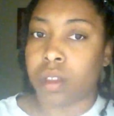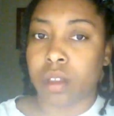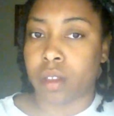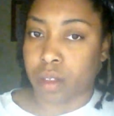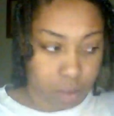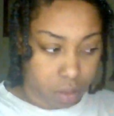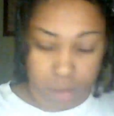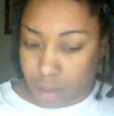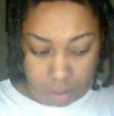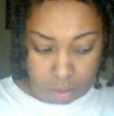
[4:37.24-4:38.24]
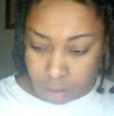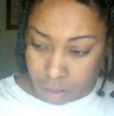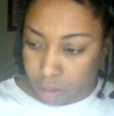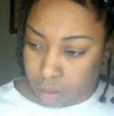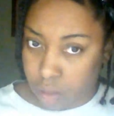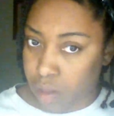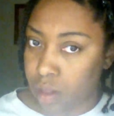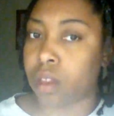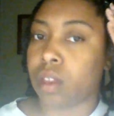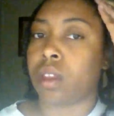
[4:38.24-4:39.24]
knock out,
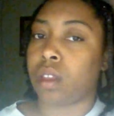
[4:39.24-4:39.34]
disturbing your